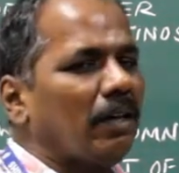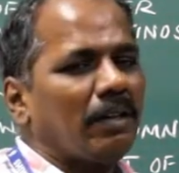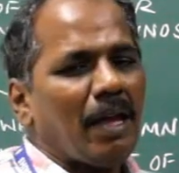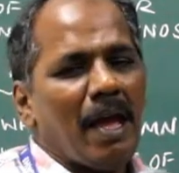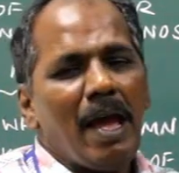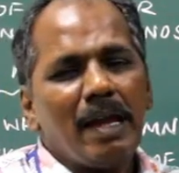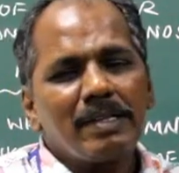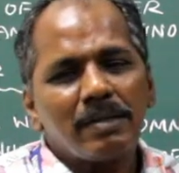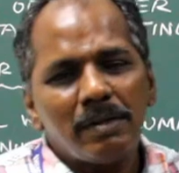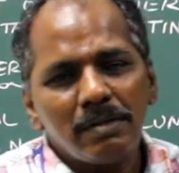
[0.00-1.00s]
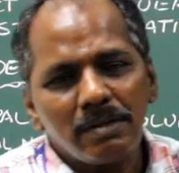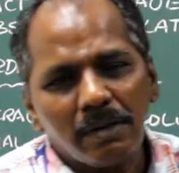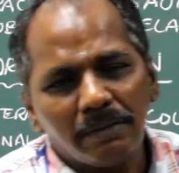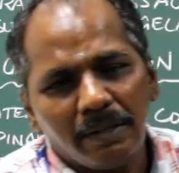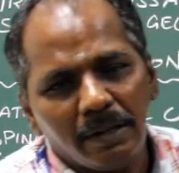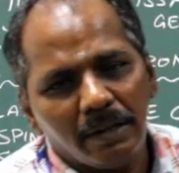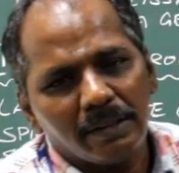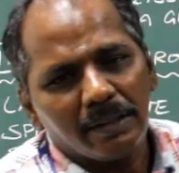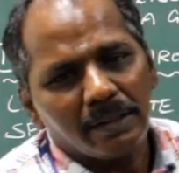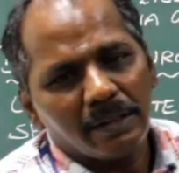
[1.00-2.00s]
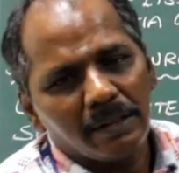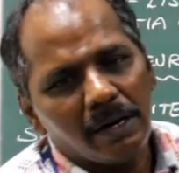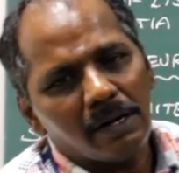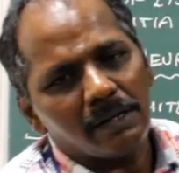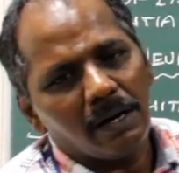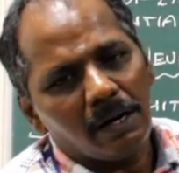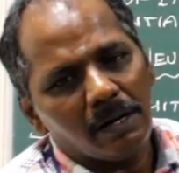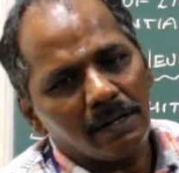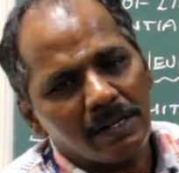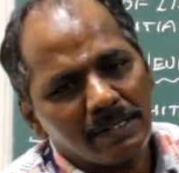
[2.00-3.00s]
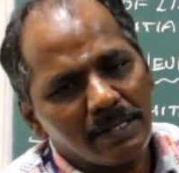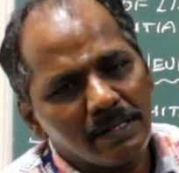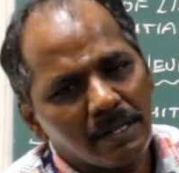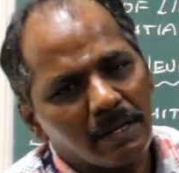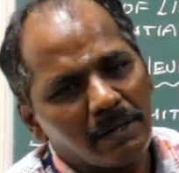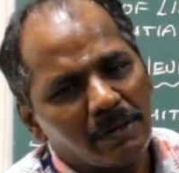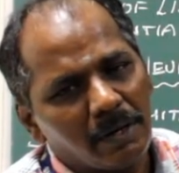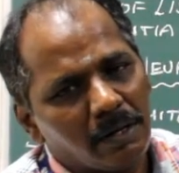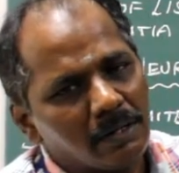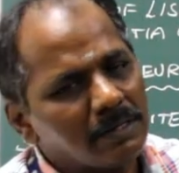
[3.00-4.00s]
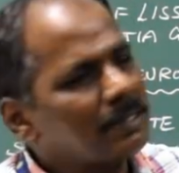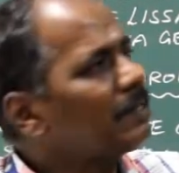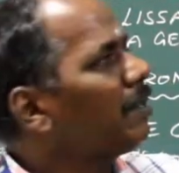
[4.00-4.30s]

The axons of the third order sensory neurons